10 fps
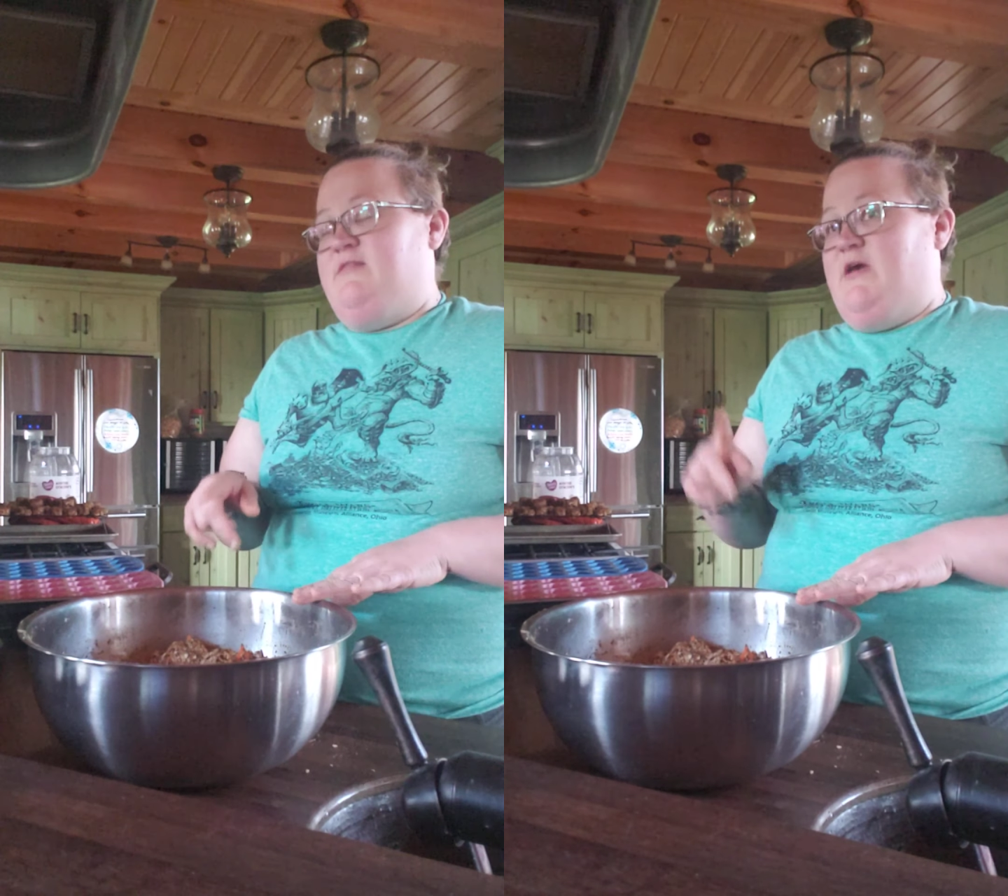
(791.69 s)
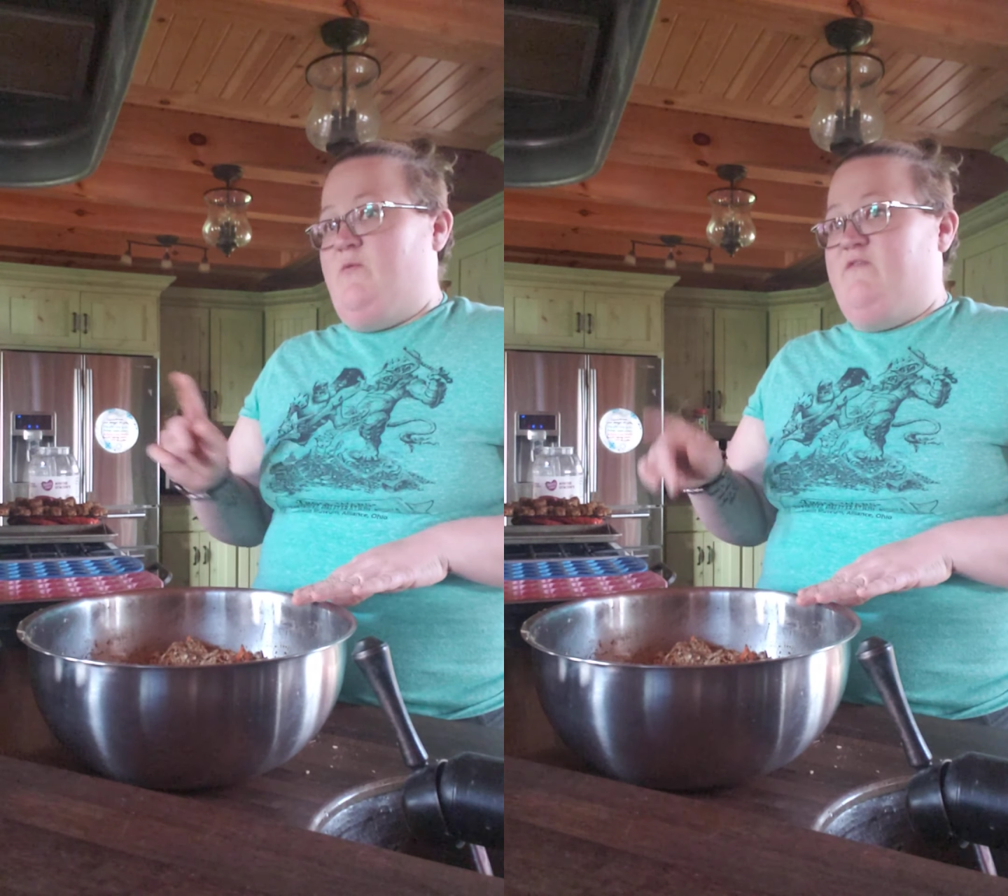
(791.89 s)

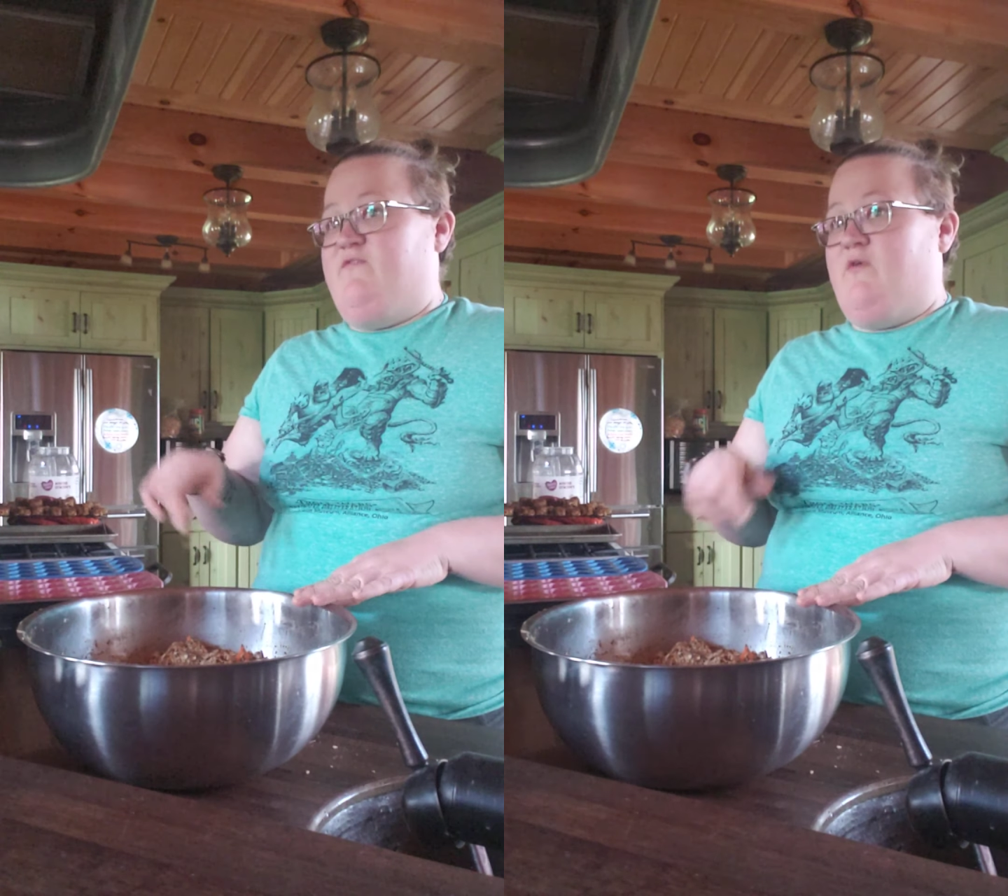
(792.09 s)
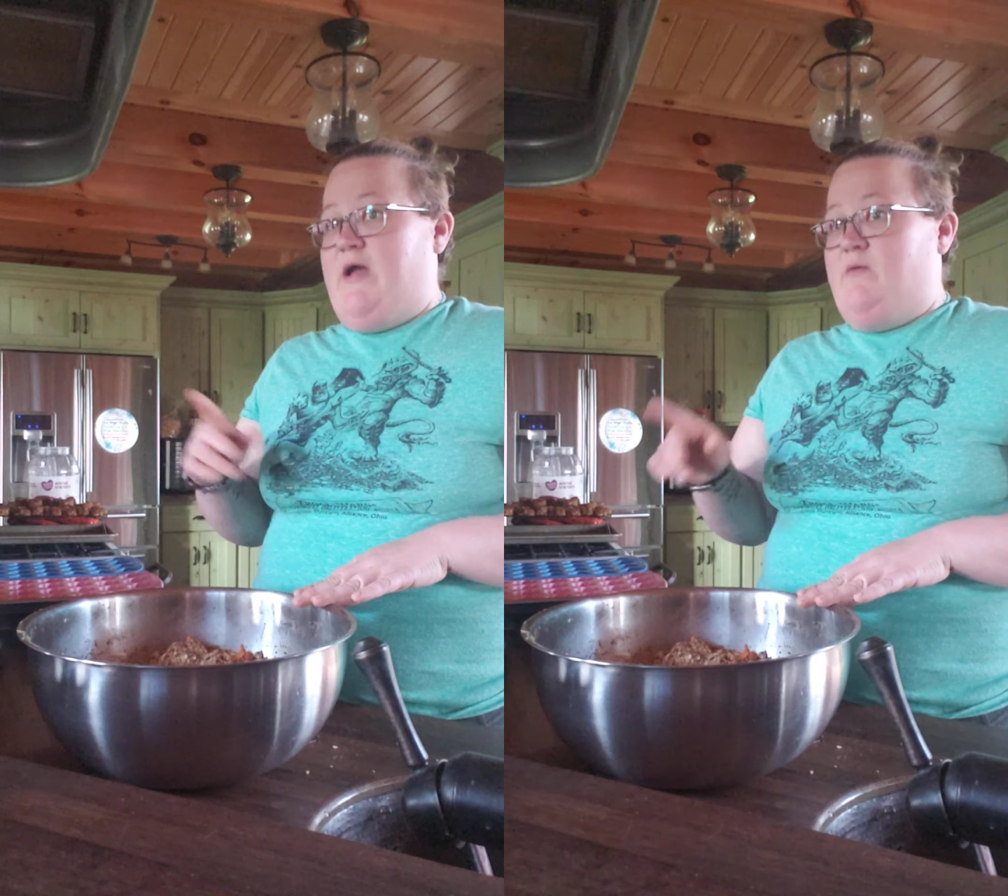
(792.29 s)
that we've
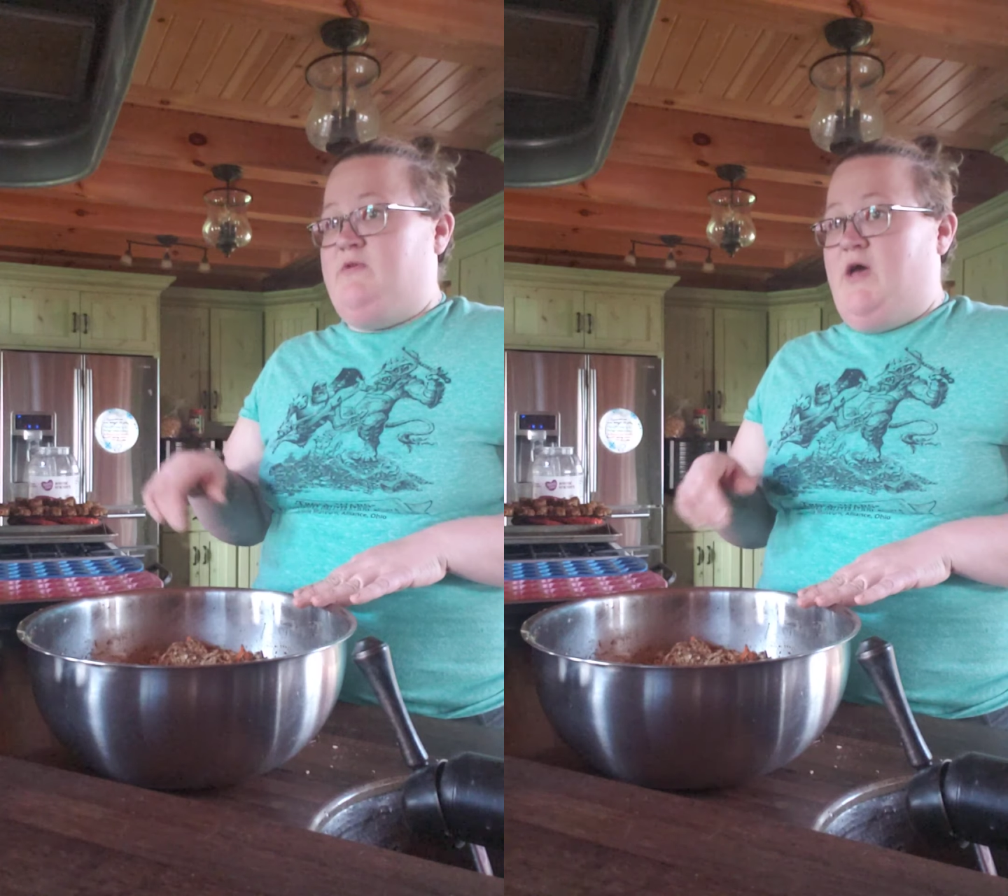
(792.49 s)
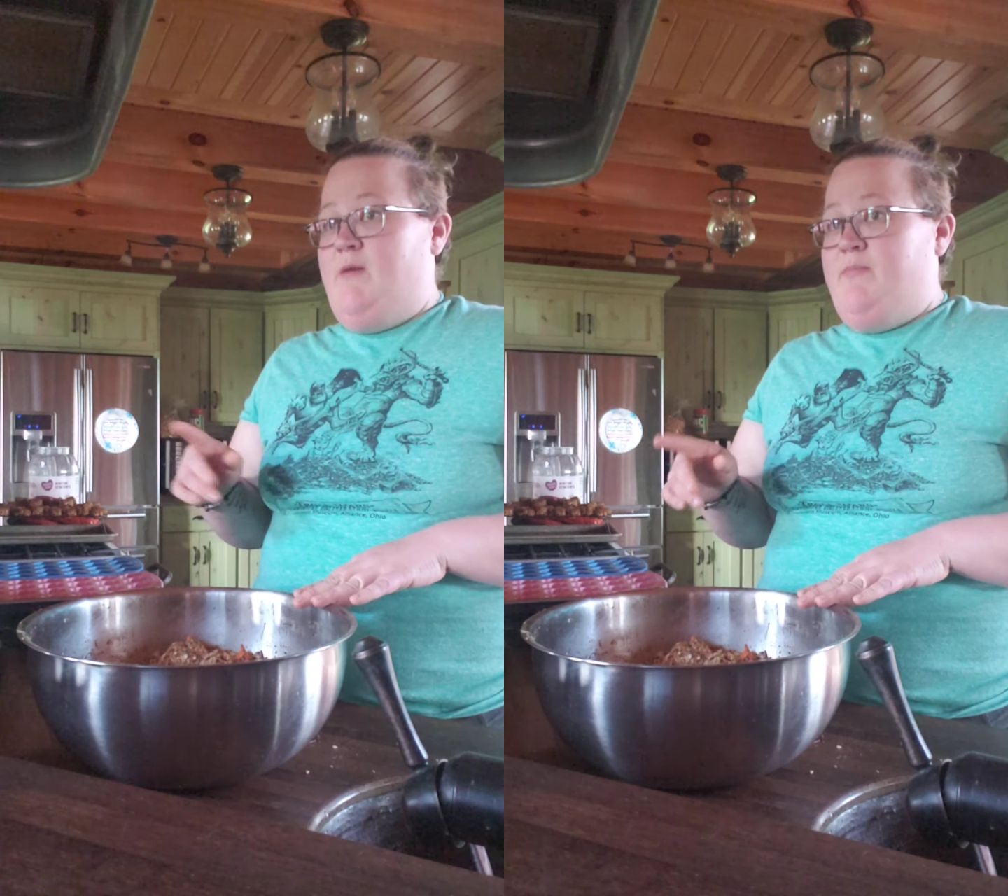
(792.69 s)

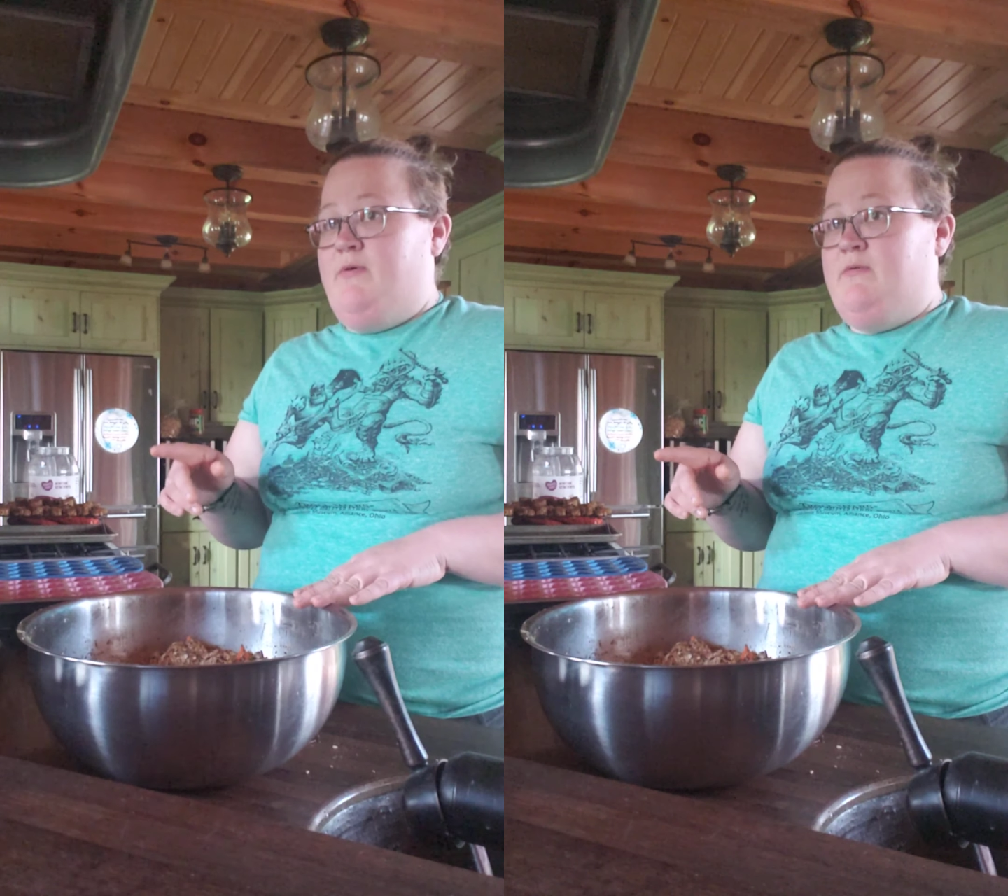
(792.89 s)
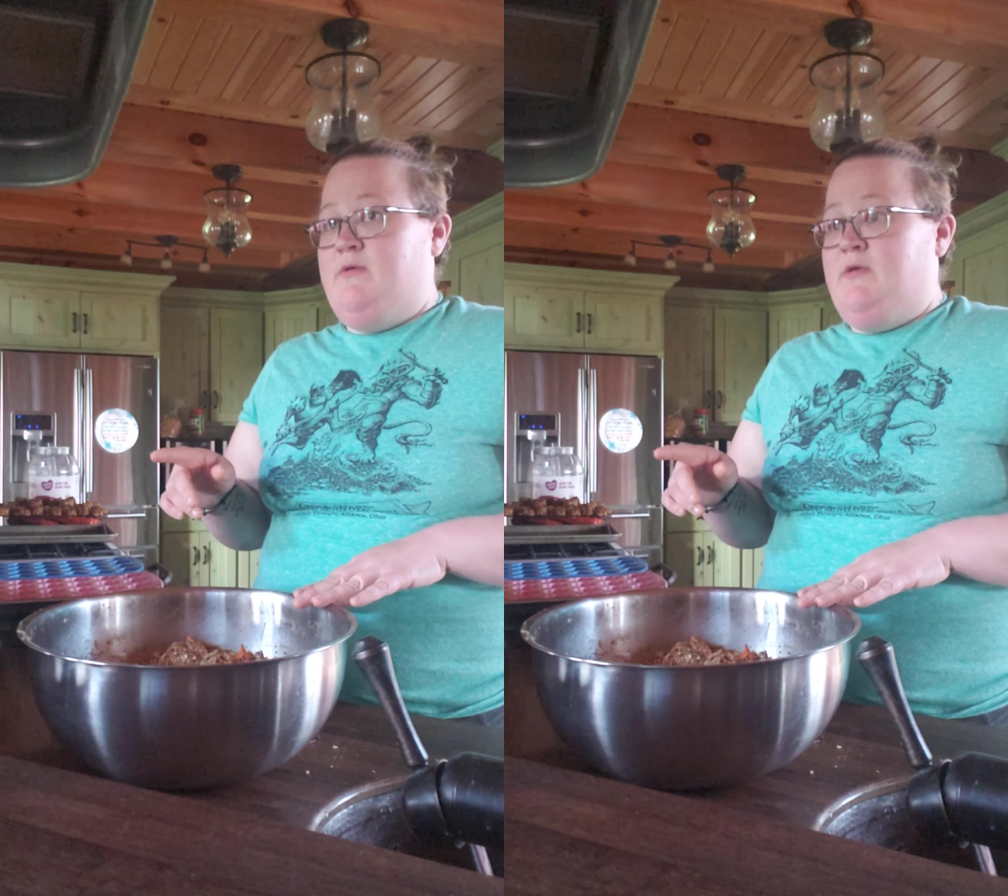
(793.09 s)
ground
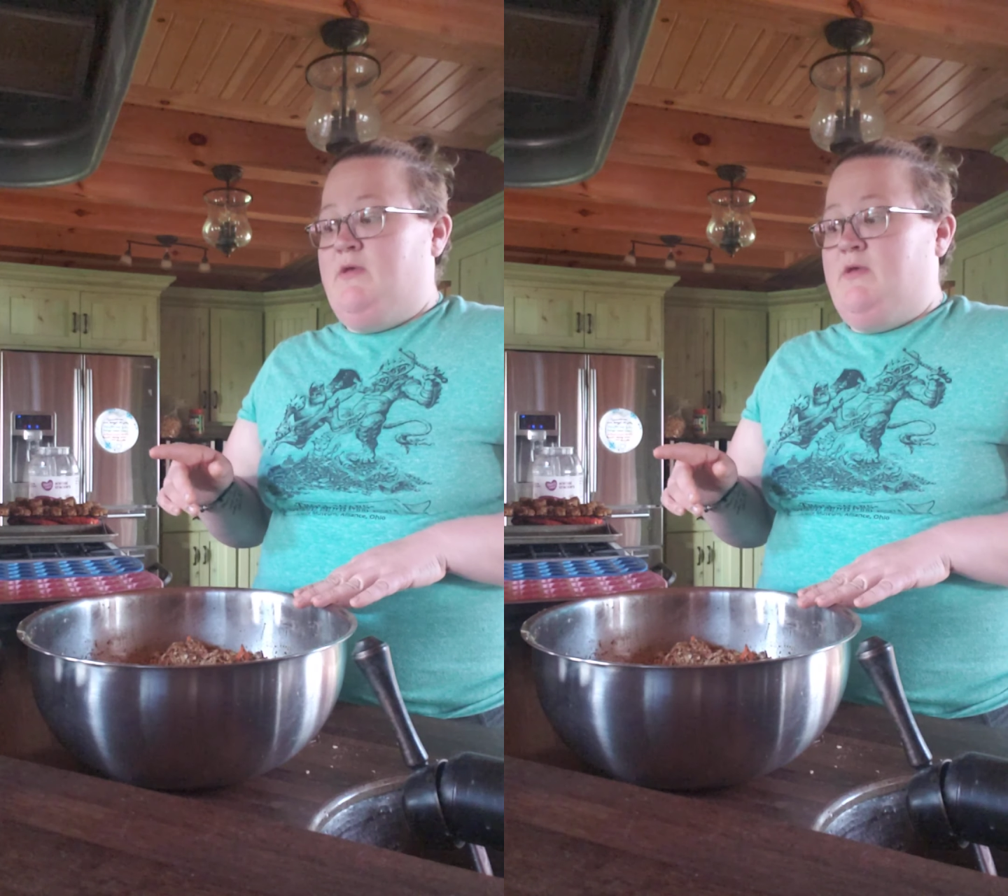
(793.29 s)
up.